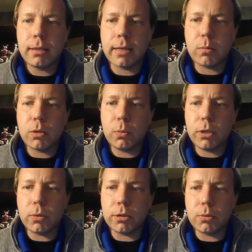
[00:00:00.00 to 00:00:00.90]
that what we
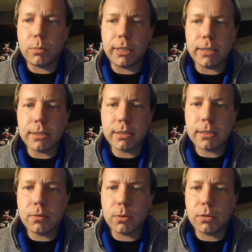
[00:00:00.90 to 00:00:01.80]
order will be
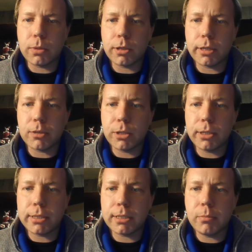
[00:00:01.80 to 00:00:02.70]
consistent with what our
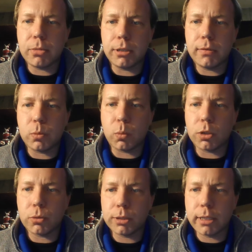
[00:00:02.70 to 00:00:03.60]
experienced team believes will
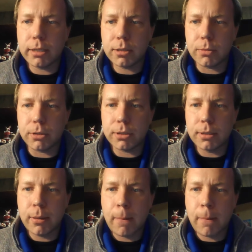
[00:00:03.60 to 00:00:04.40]
work with customers.